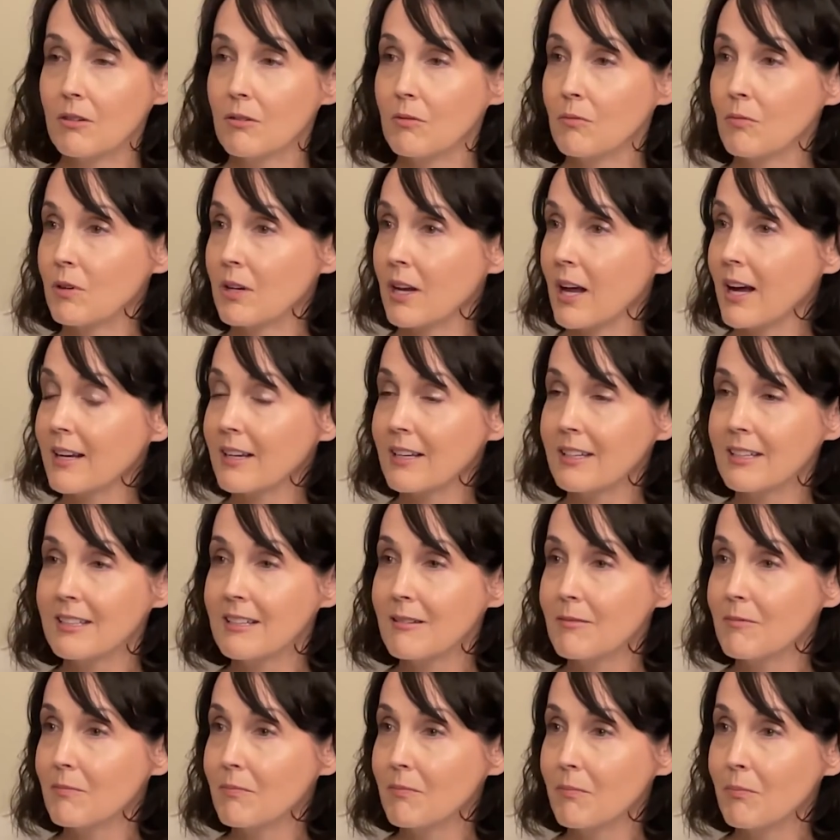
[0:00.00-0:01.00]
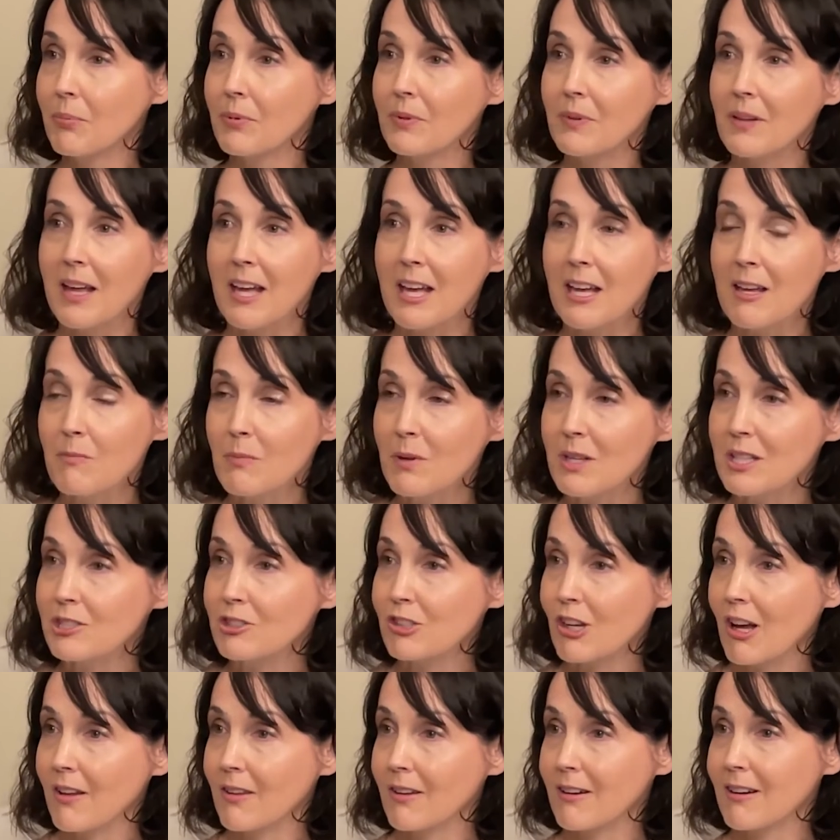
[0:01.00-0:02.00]
We're not going to blame
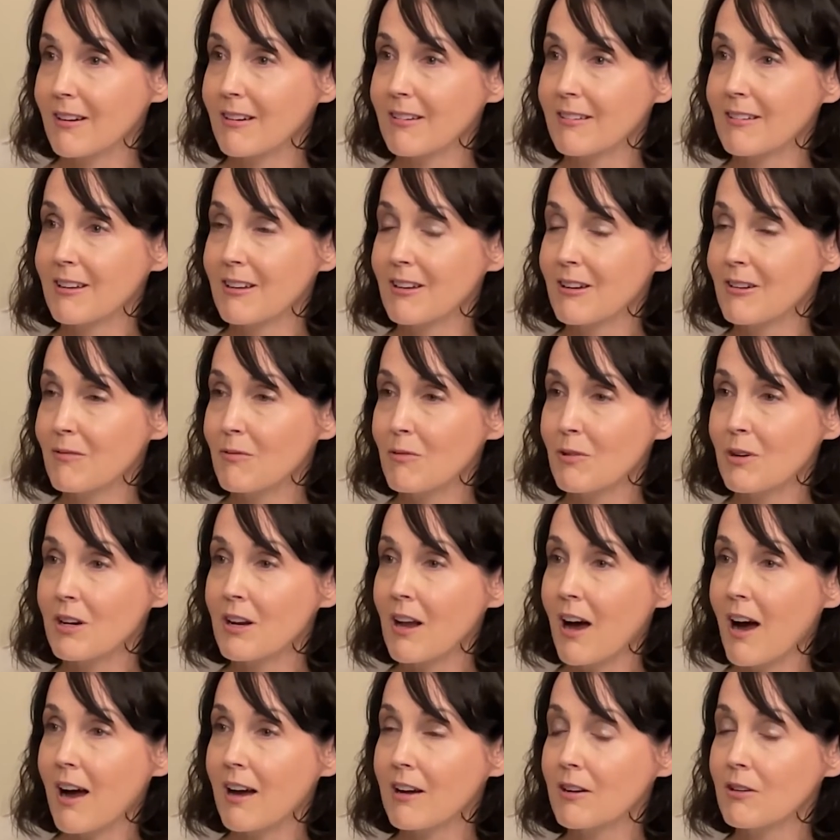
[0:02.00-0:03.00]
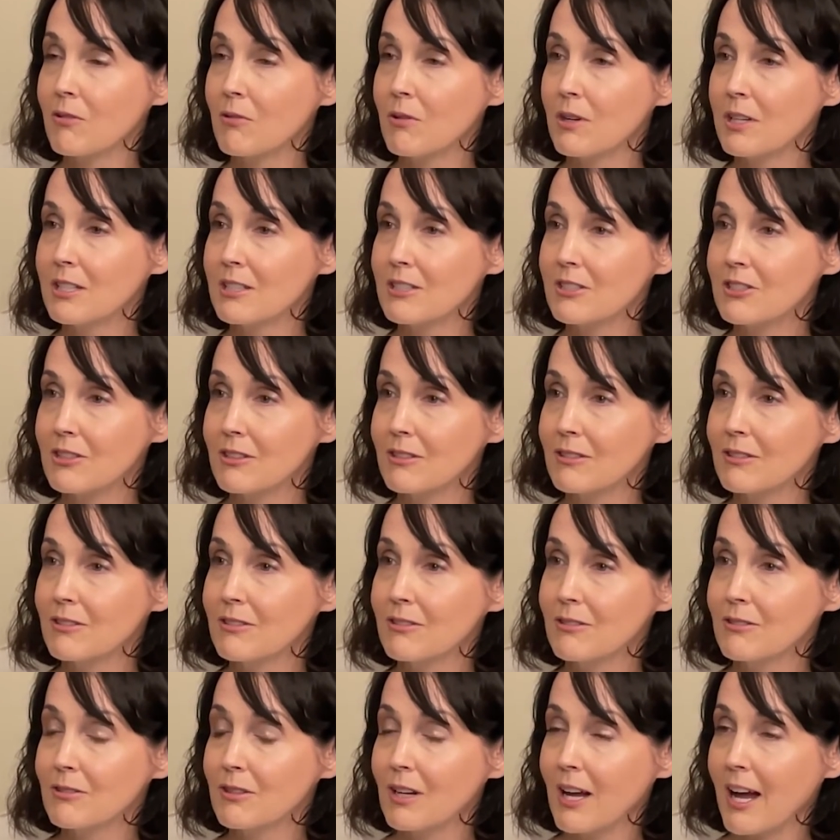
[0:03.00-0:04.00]
each other. We're not going
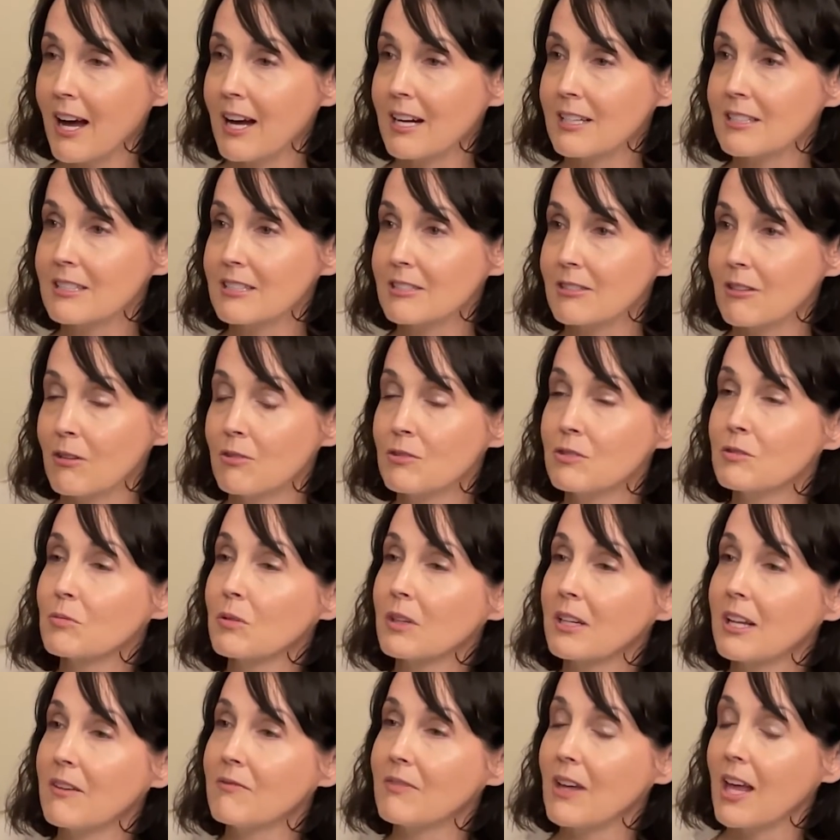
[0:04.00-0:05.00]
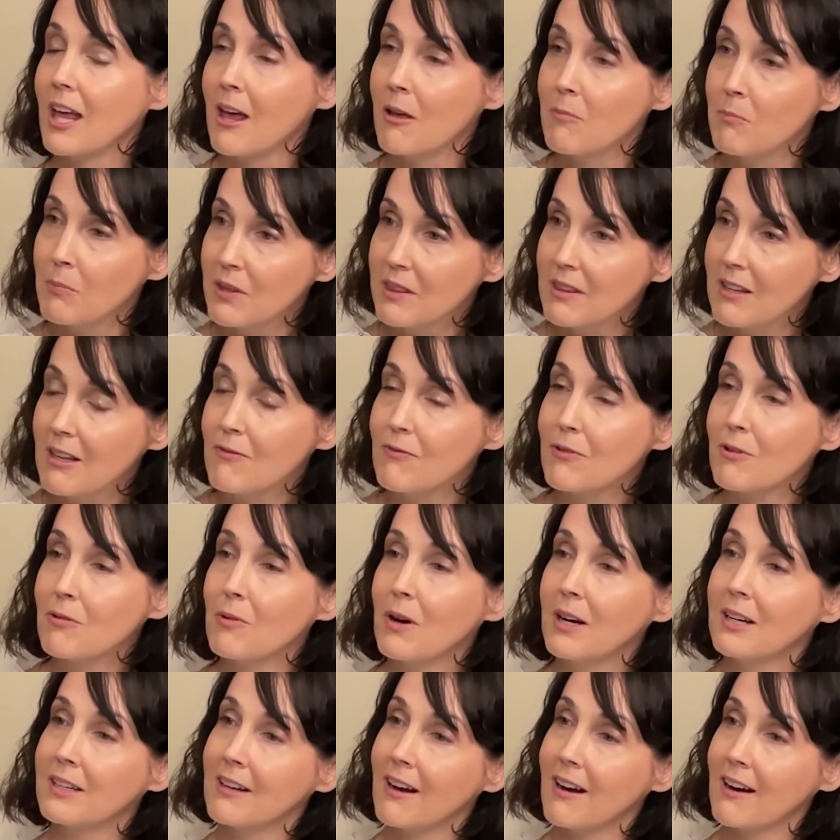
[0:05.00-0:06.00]
to cast stones. We're going to have empathy for
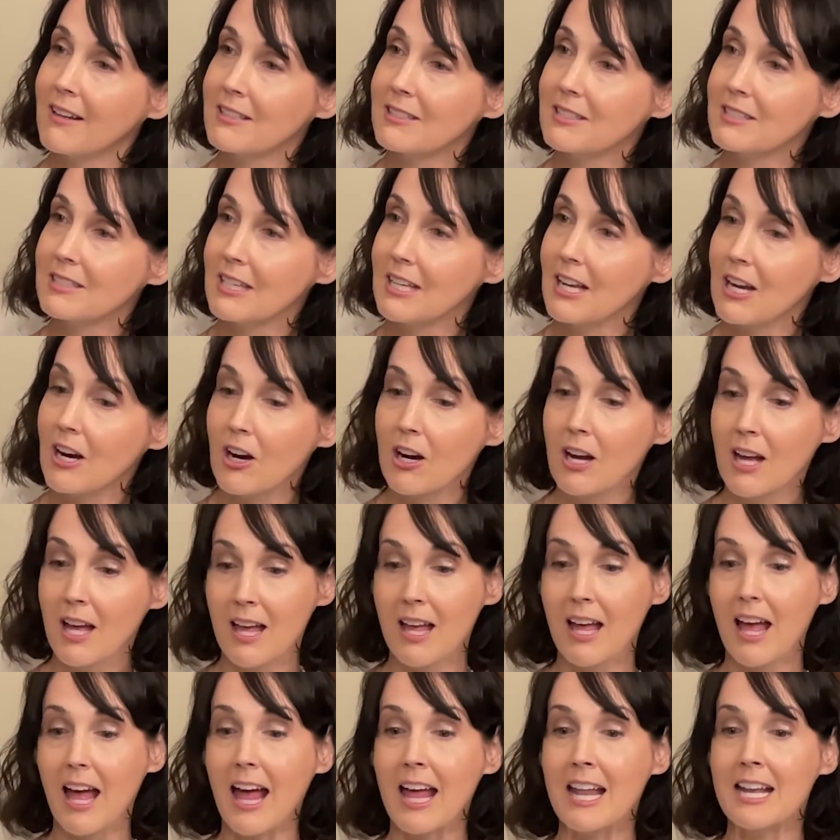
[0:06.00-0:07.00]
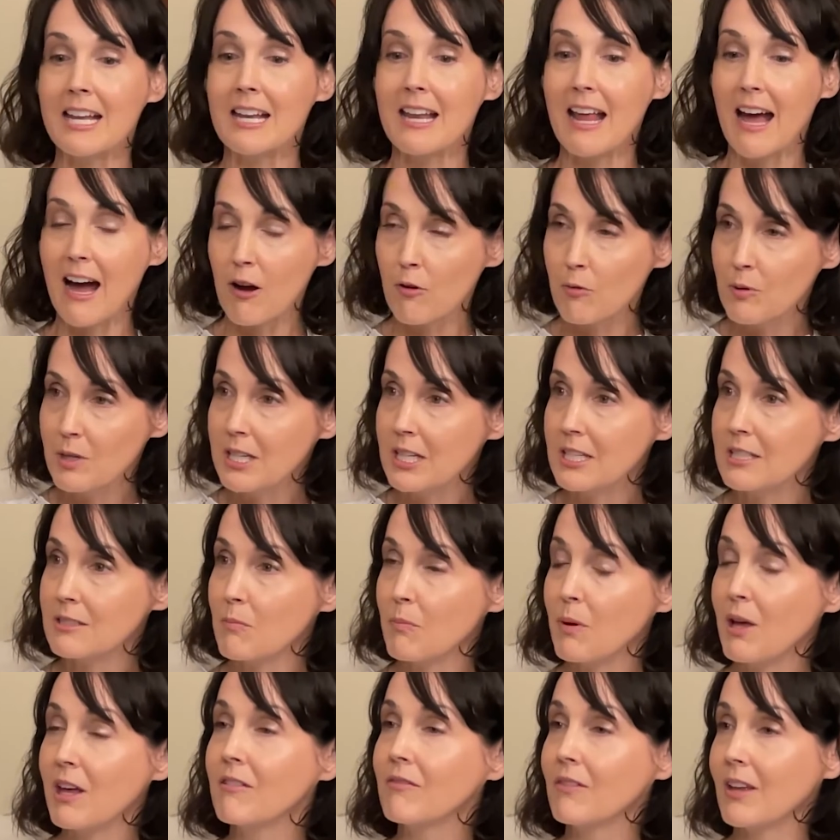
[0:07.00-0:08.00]
what got us here. And now we need to
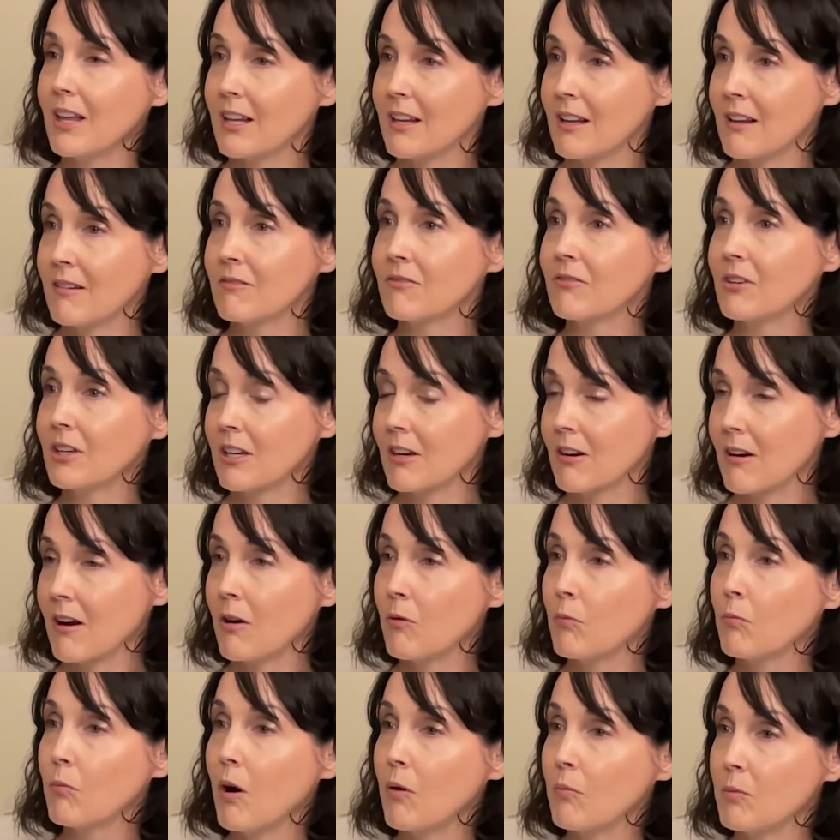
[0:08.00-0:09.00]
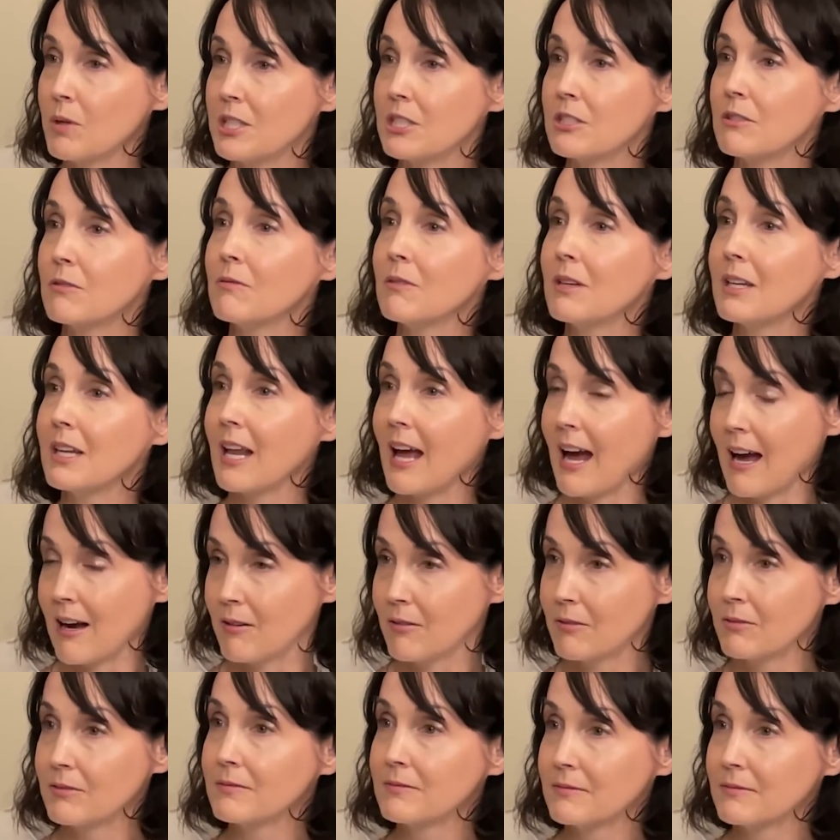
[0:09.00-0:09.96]
pivot and figure out what we do now.